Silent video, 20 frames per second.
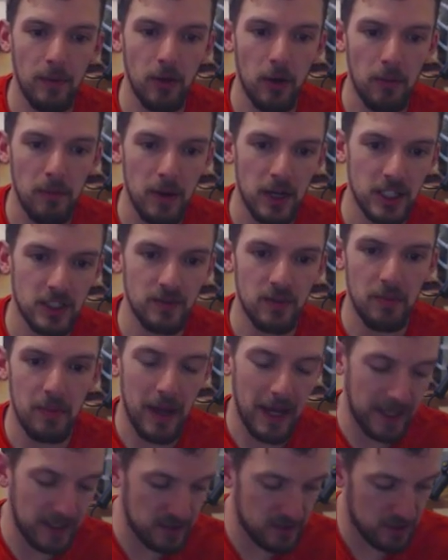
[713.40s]
much of a
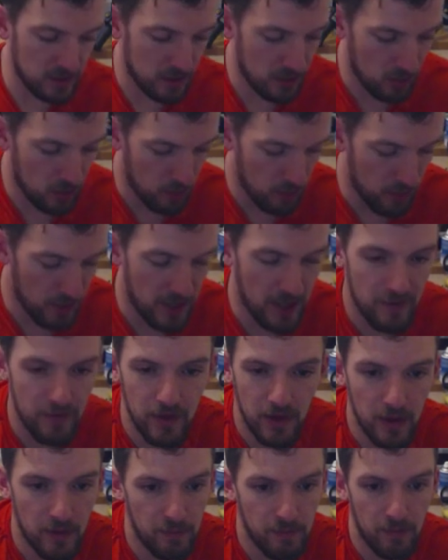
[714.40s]
painter or
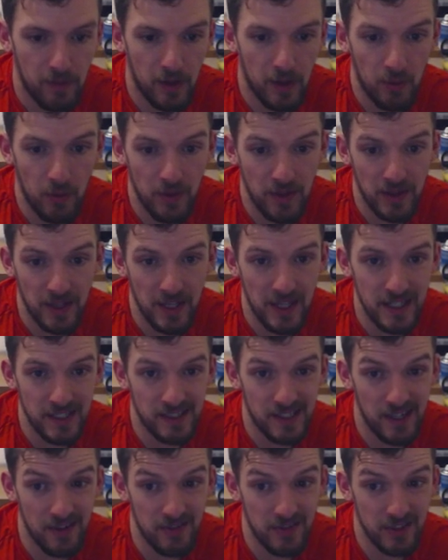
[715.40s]
whatever. Like with these,
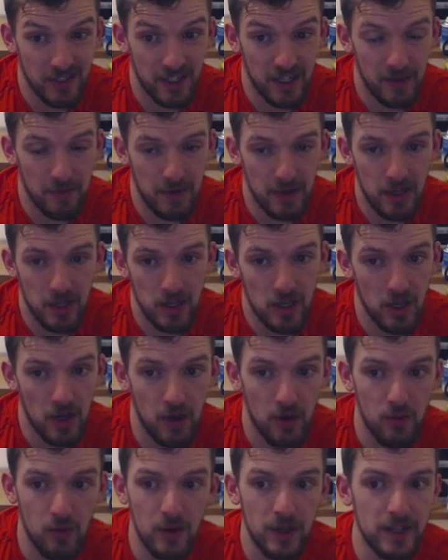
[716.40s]
there is going to be no
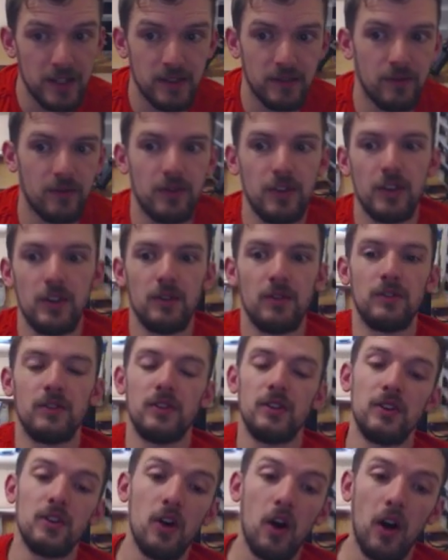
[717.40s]
reason for you to
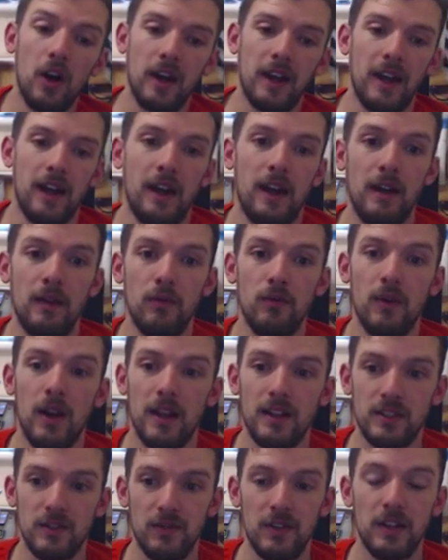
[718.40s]
not get a
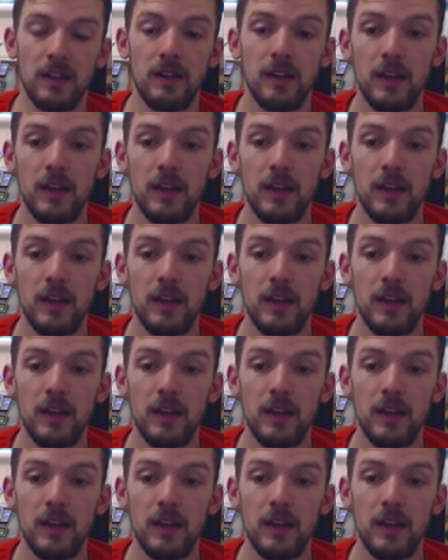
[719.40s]
relatively